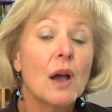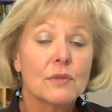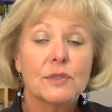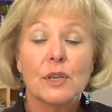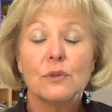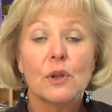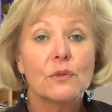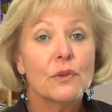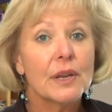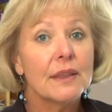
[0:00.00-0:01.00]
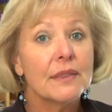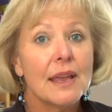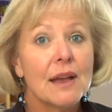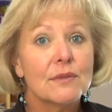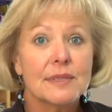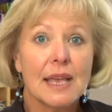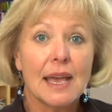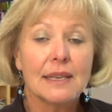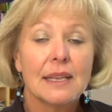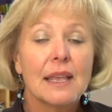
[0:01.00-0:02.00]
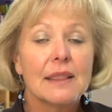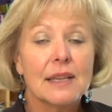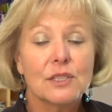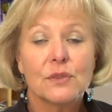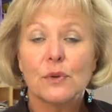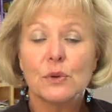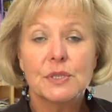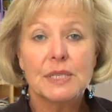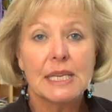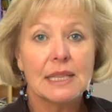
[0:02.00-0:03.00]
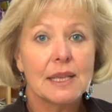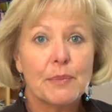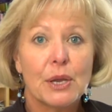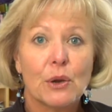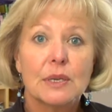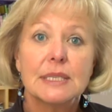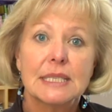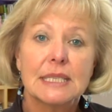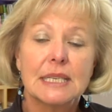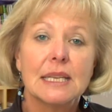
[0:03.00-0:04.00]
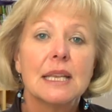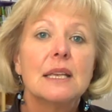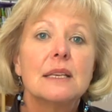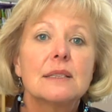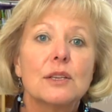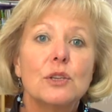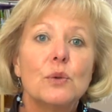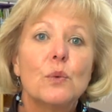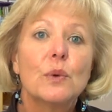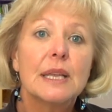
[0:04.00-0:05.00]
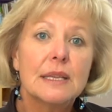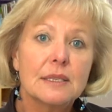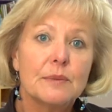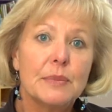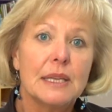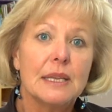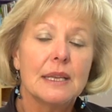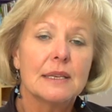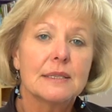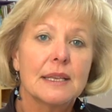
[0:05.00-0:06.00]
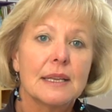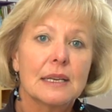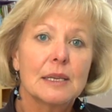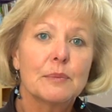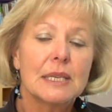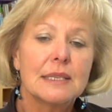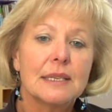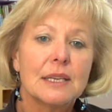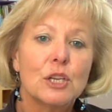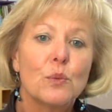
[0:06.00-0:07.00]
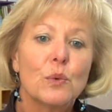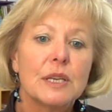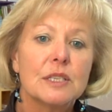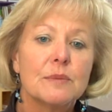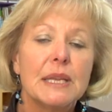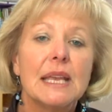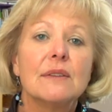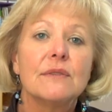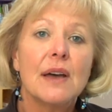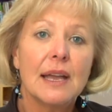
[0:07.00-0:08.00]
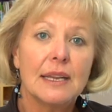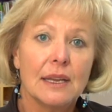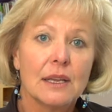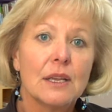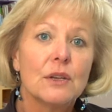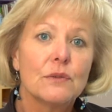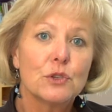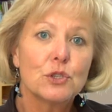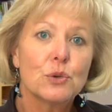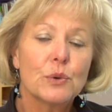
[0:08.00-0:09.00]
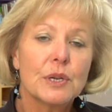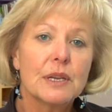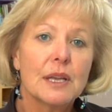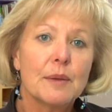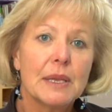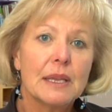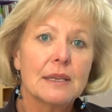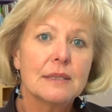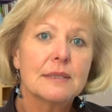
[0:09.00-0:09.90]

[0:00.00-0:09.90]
Also, don't forget the outside. That's the first thing that parents see. So you want it to be aesthetically pleasing, and you want it to be inviting for children to come in.